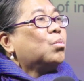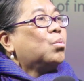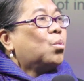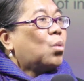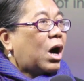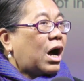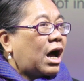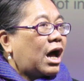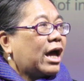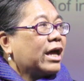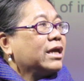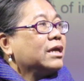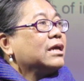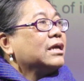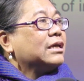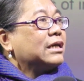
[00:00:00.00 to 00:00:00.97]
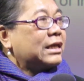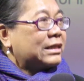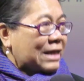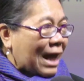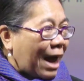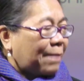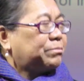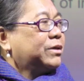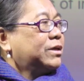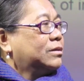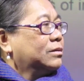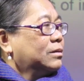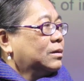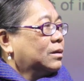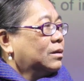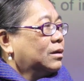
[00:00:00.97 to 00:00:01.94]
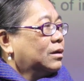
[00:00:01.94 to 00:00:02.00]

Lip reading: why it happened